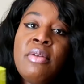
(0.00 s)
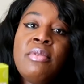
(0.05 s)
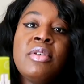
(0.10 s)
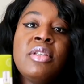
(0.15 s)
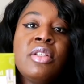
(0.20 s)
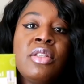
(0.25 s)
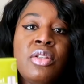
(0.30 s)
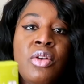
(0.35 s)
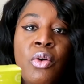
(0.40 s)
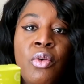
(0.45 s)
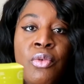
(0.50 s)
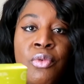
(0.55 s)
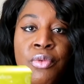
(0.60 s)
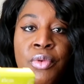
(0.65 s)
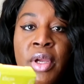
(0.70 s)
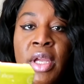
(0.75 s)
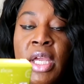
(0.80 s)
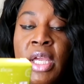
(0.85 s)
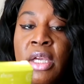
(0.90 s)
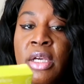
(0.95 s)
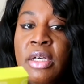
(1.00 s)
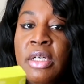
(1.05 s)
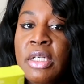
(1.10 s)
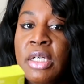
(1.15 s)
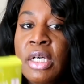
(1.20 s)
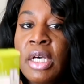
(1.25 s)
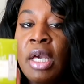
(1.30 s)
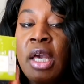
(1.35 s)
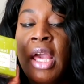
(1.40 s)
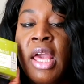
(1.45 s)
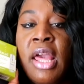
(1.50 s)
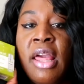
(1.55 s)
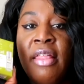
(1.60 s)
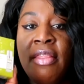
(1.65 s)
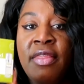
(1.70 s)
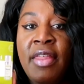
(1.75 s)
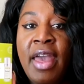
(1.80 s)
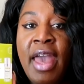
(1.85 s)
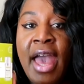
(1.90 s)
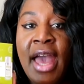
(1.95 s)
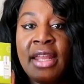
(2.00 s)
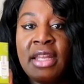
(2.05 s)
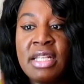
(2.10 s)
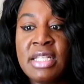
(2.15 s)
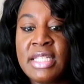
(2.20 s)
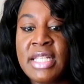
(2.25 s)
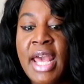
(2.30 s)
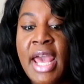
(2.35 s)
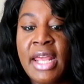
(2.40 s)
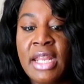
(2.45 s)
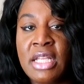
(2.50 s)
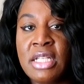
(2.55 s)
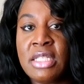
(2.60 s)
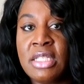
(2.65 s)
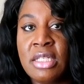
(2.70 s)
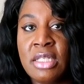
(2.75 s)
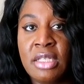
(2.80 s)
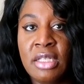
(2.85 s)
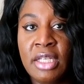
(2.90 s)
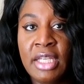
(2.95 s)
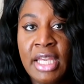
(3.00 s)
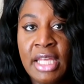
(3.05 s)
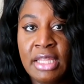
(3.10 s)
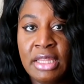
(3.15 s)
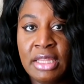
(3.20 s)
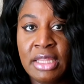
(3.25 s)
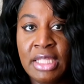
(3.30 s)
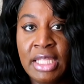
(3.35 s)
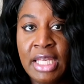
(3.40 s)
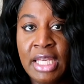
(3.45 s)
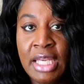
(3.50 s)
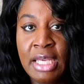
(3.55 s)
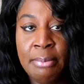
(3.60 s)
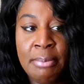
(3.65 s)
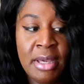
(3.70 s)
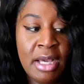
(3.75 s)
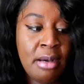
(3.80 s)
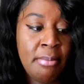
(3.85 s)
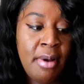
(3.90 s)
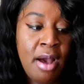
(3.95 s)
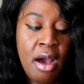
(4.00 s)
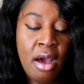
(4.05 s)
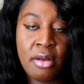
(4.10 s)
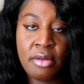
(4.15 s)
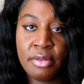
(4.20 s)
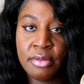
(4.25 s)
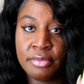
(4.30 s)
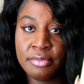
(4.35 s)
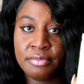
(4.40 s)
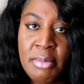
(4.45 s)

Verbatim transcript: It was so freaking good that I decided to get the bigger bottle.